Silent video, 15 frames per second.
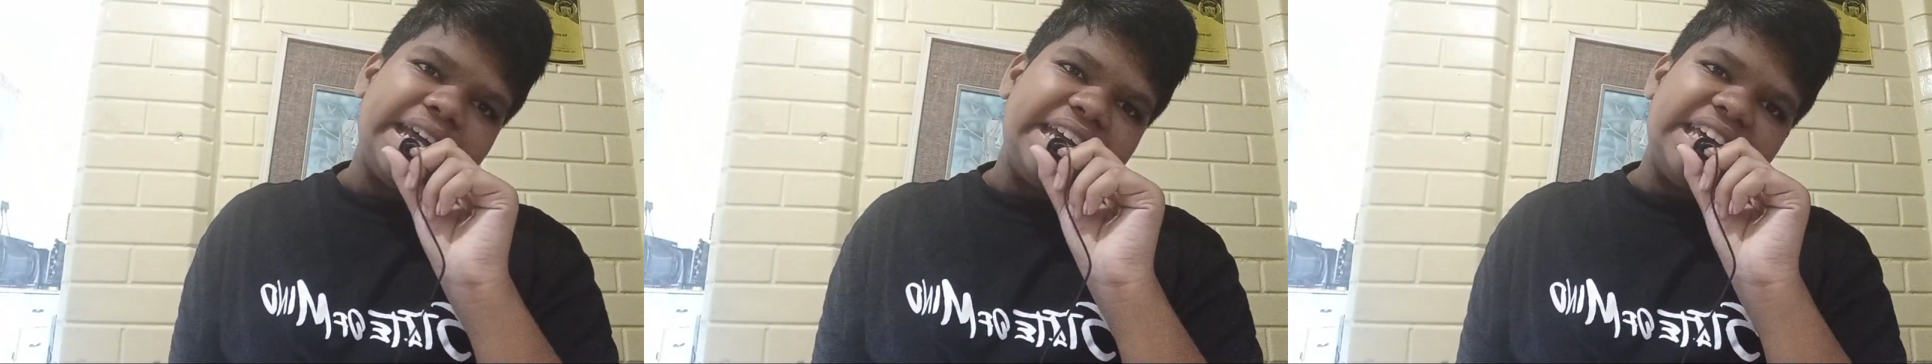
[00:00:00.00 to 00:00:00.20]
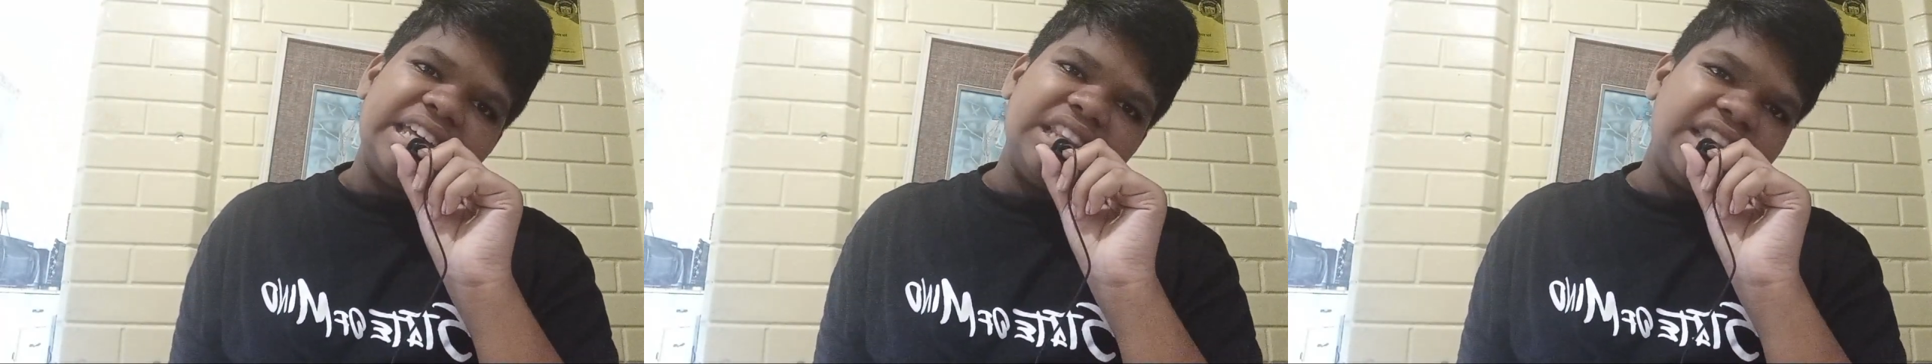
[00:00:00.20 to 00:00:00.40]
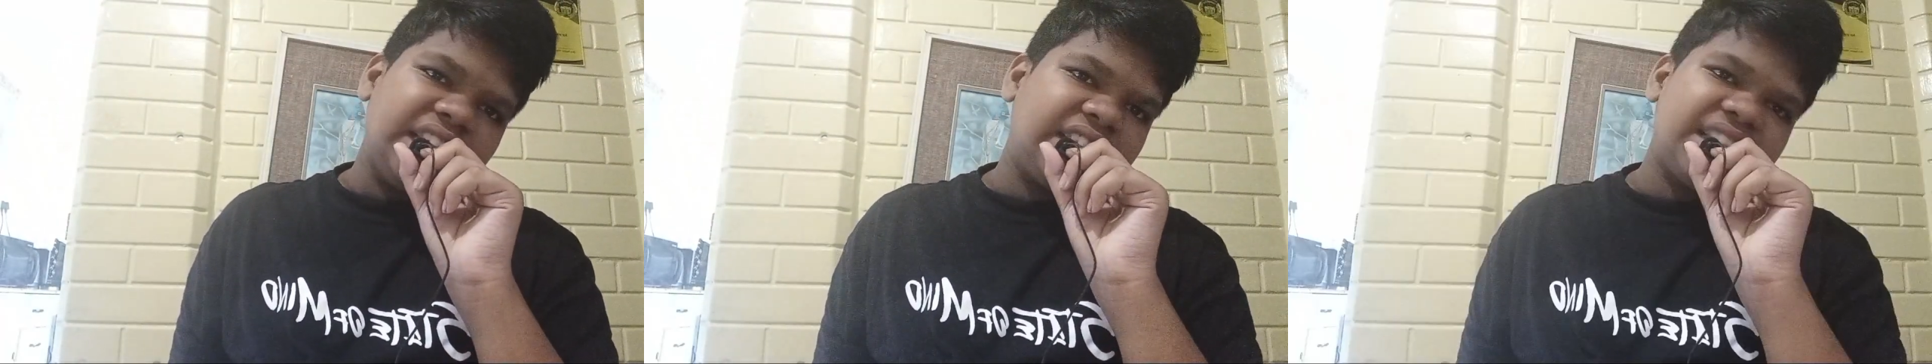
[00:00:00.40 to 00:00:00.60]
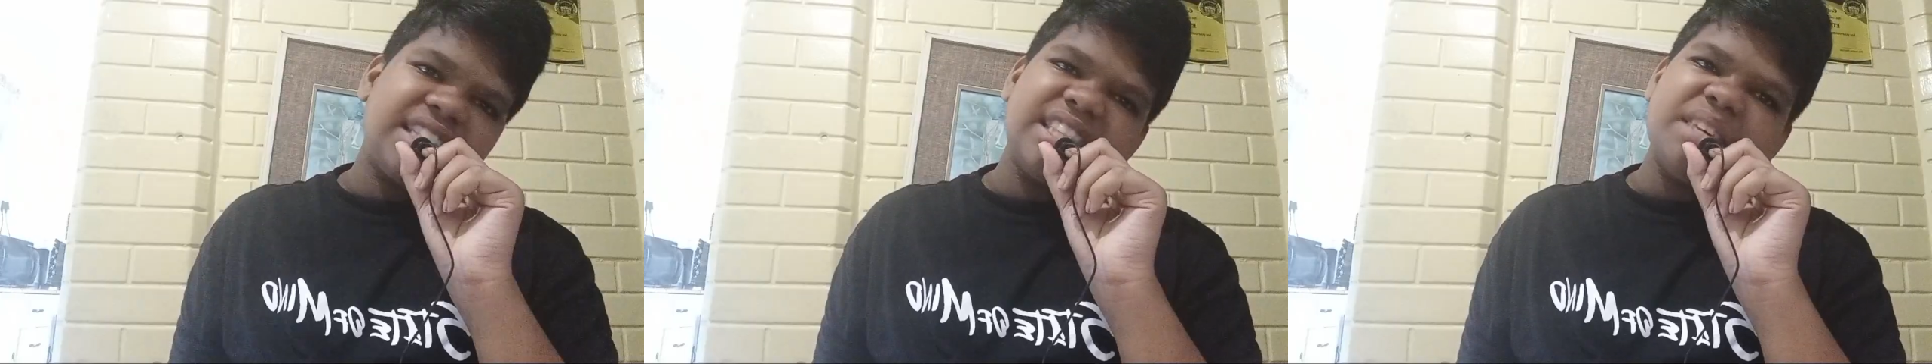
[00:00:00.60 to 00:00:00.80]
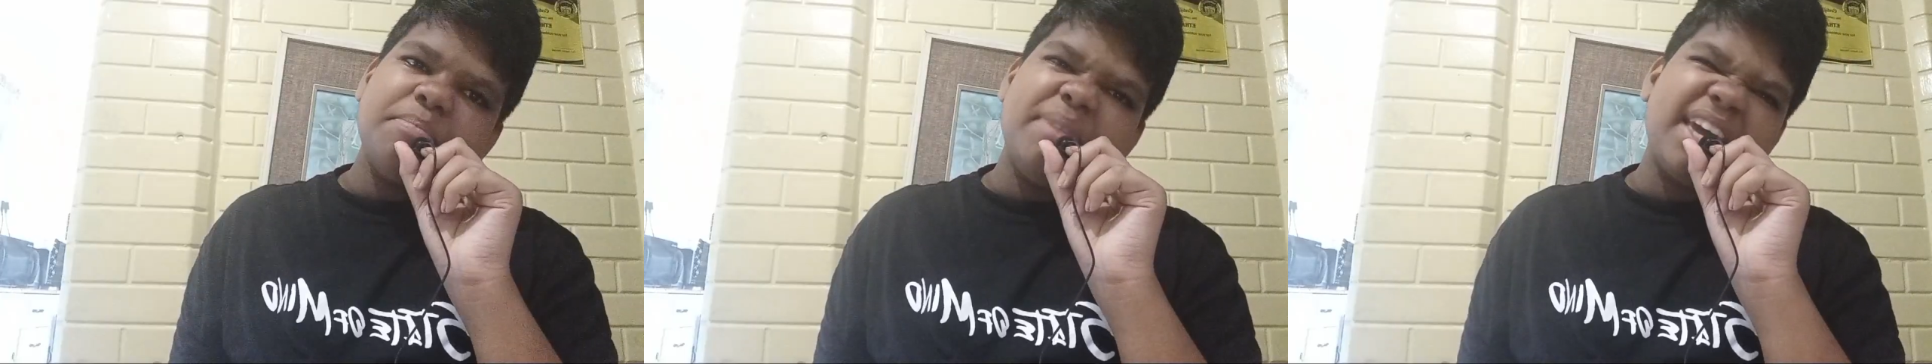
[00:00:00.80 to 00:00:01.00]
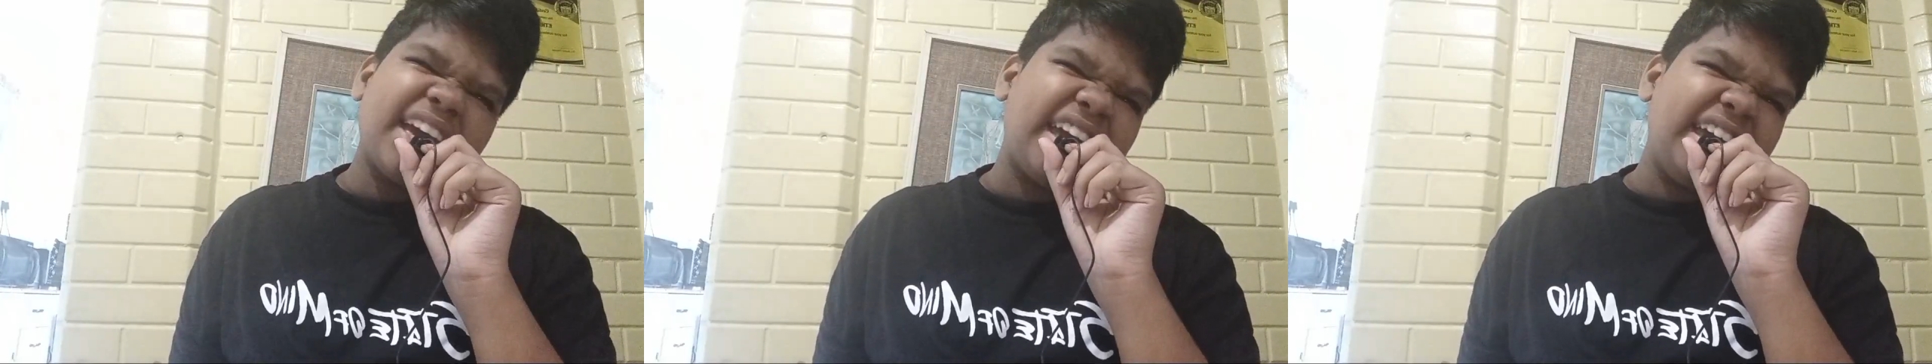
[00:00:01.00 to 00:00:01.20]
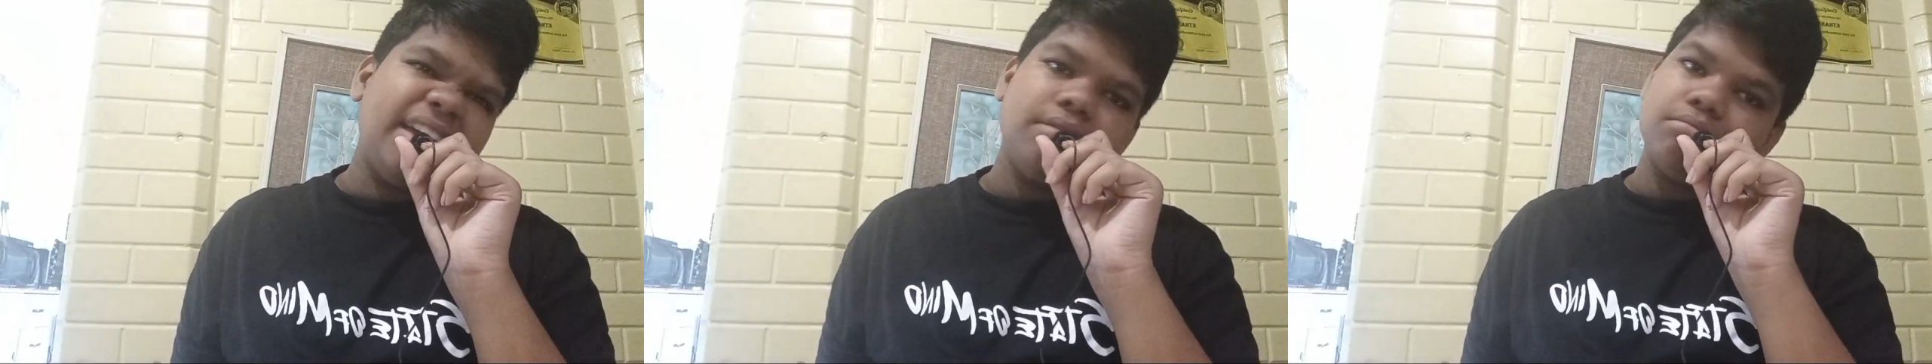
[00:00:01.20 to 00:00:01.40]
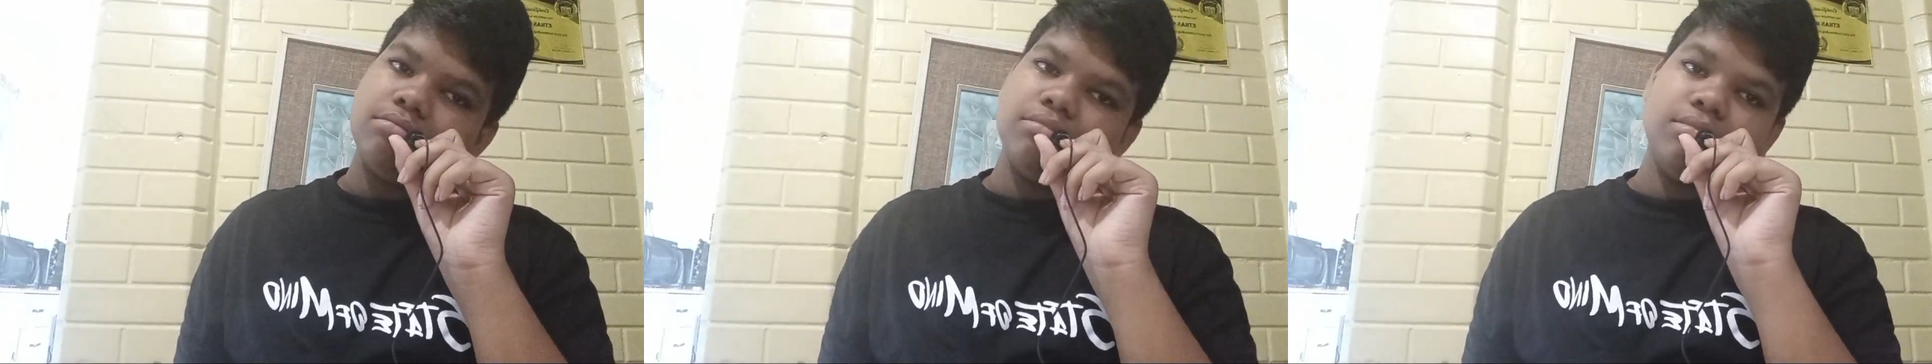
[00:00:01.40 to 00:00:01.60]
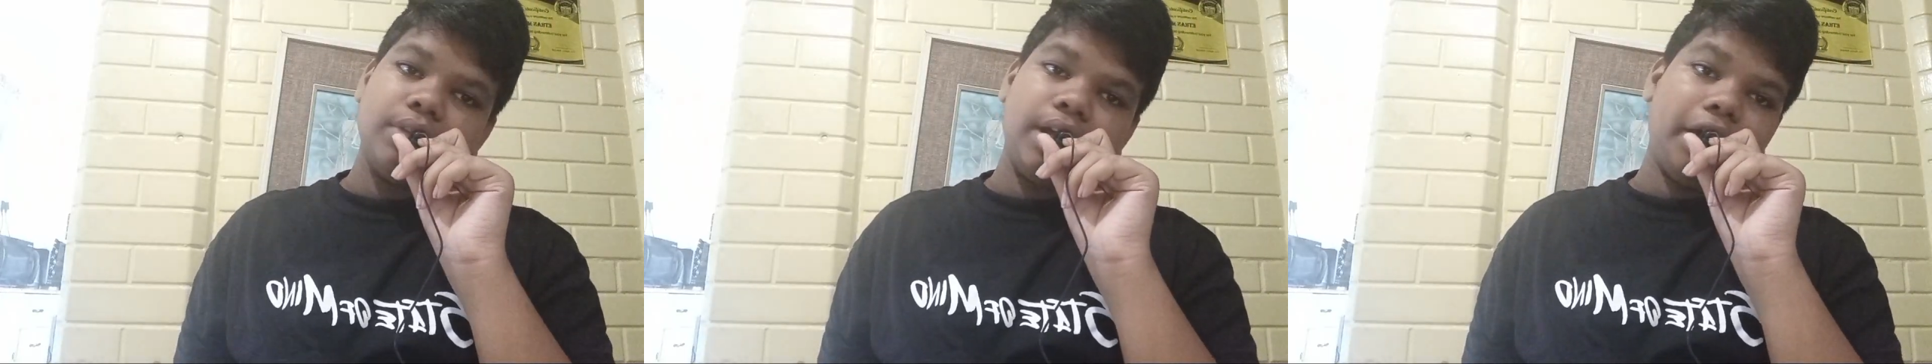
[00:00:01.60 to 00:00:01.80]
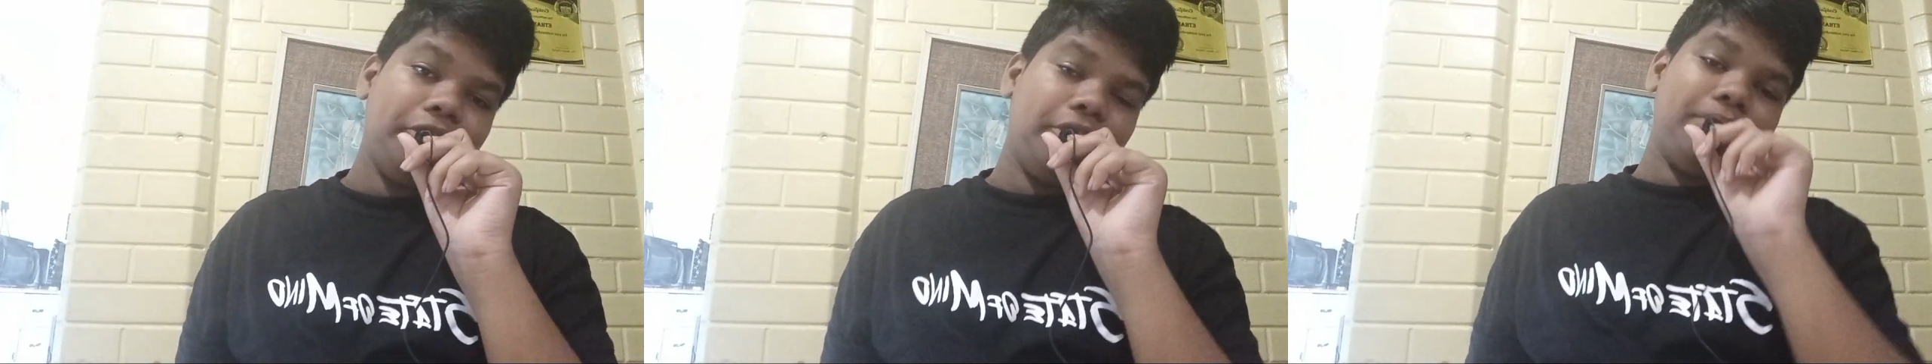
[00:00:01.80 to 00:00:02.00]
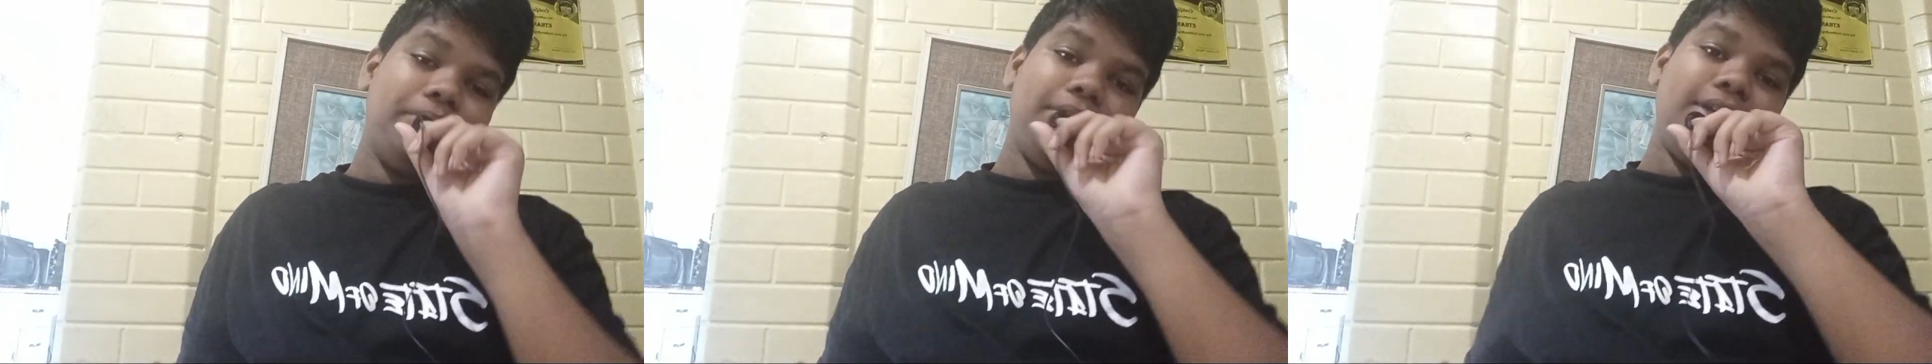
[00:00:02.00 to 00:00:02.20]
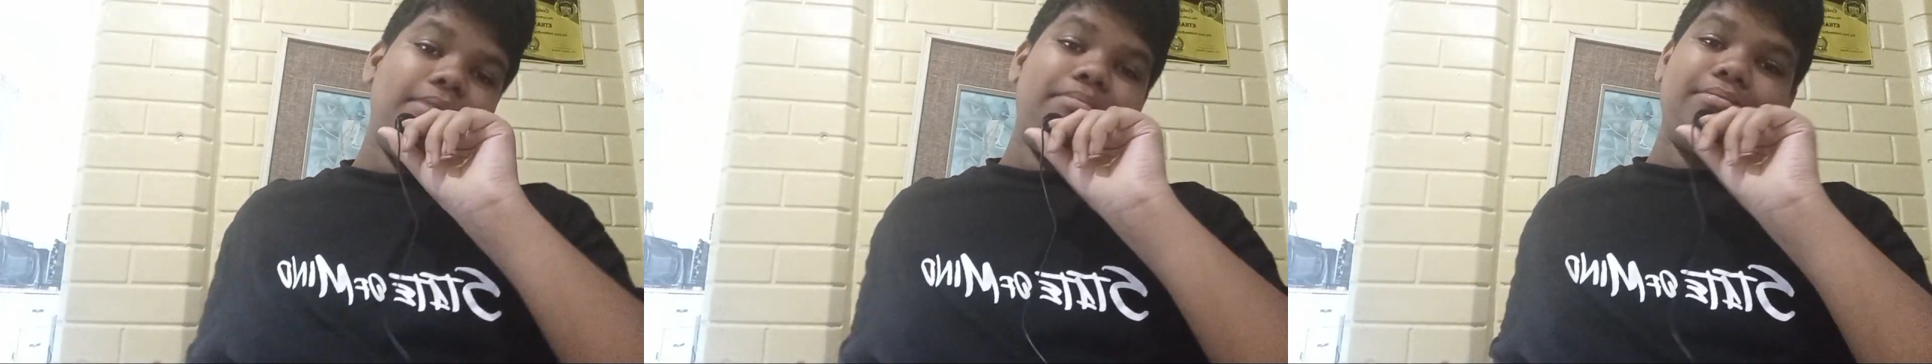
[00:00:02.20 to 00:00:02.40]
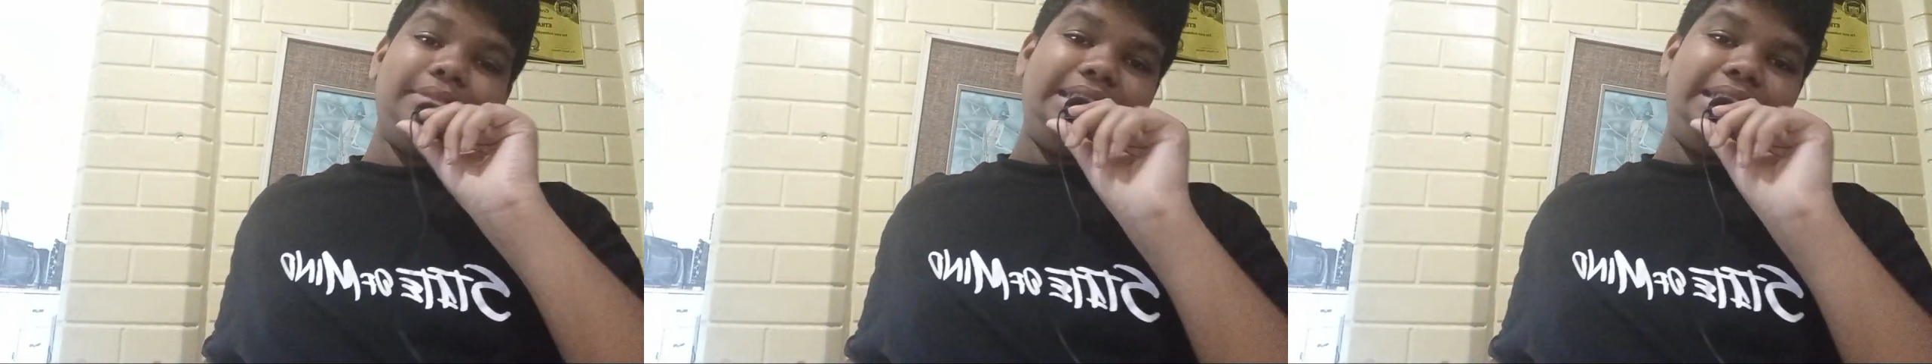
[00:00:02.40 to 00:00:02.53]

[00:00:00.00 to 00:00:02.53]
That is ni bigge. I mean,